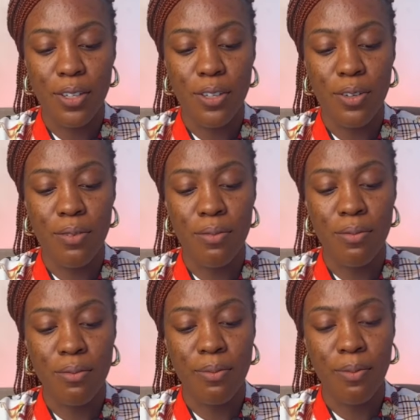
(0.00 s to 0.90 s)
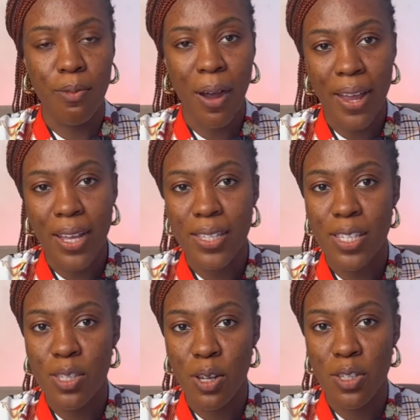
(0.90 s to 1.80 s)
While you are
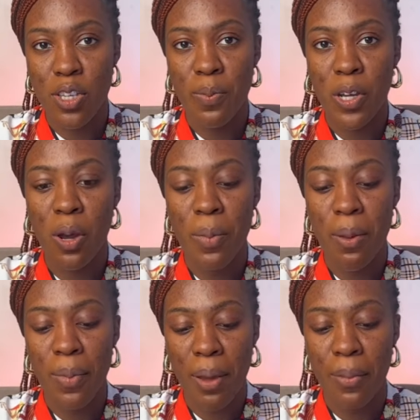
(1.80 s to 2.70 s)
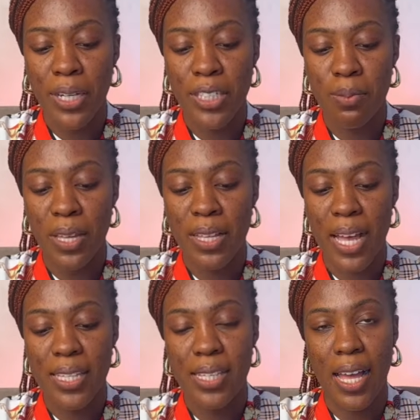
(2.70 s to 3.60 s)
still studying, become a membership in
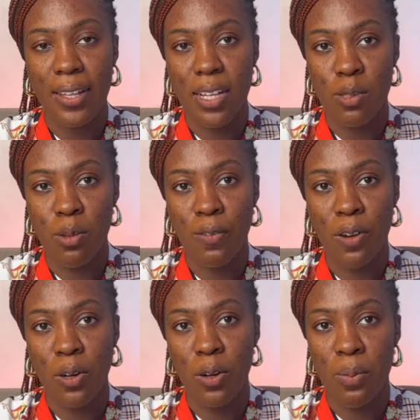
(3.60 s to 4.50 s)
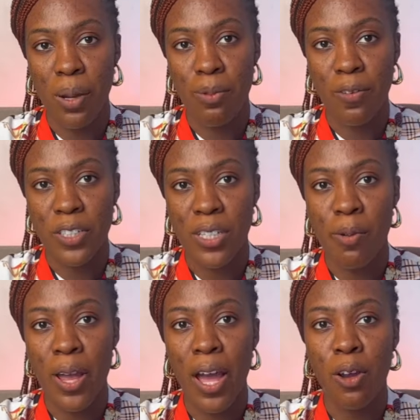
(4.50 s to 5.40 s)
the SI Network for Global
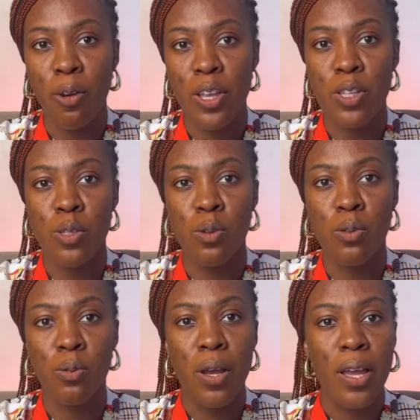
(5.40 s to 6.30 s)
Professionals, where you are going to